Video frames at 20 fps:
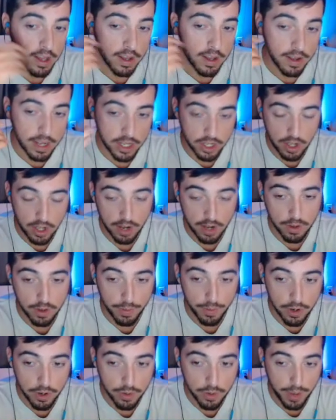Gets a lot of
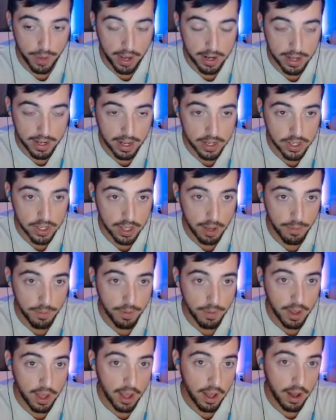Camille banned against them.
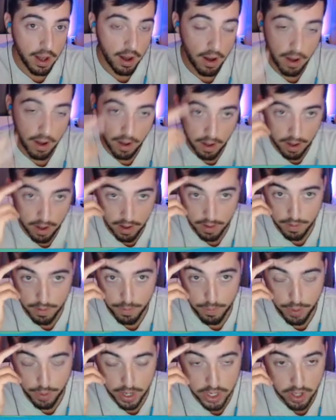Uh,
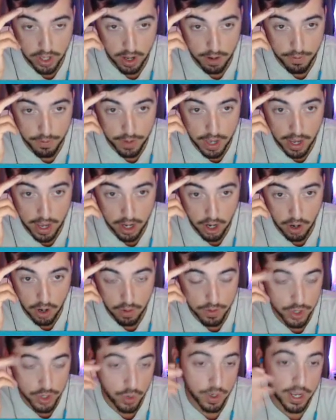plays a lot of
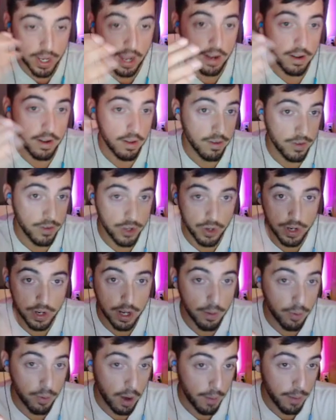Viego. So again, you need
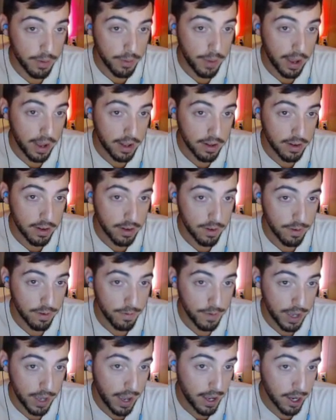to probably ban
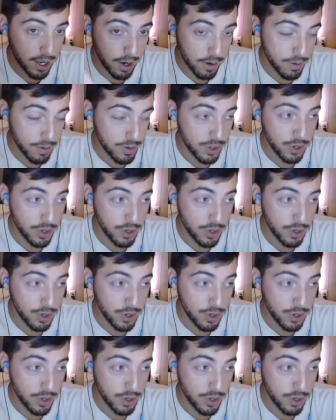Viego.